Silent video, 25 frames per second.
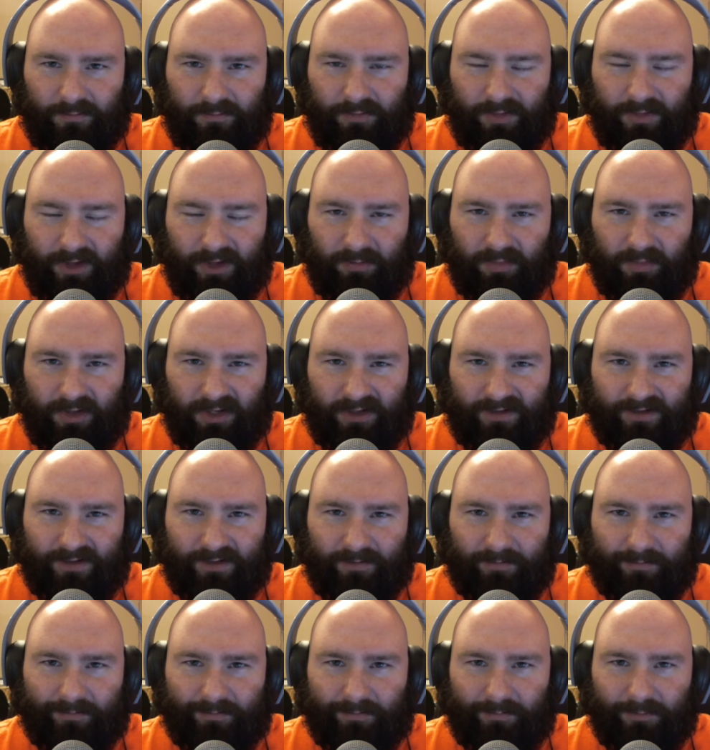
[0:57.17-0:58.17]
that picks
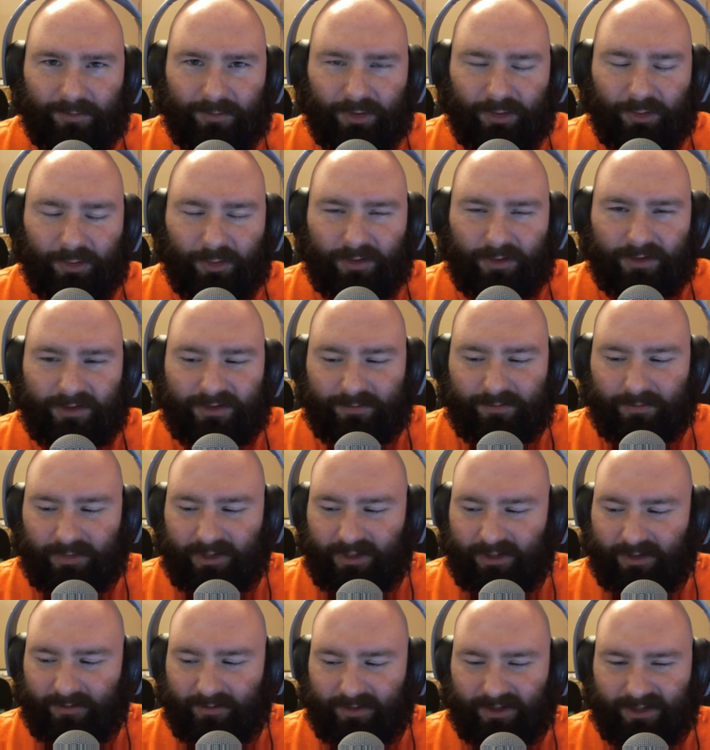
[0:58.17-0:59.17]
up the noise,
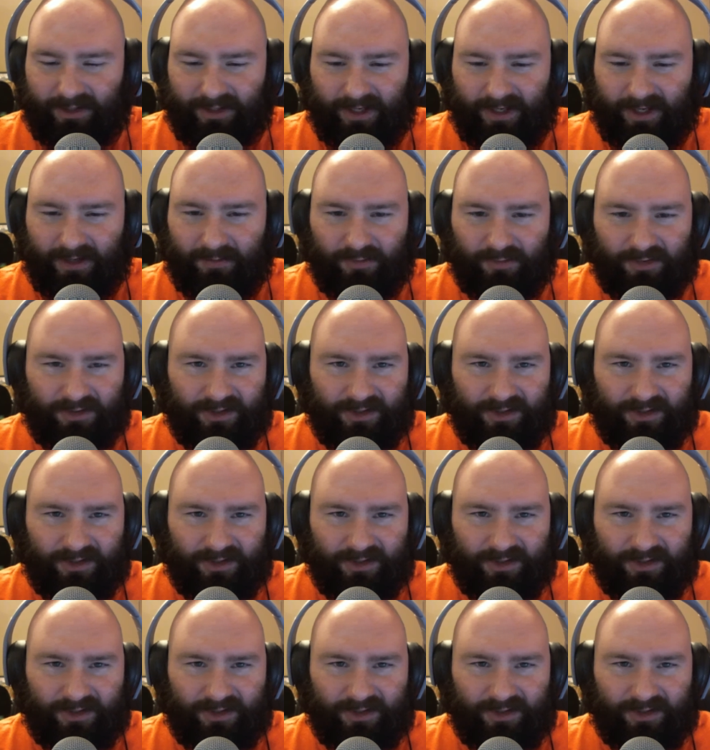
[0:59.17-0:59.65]
but I mean the game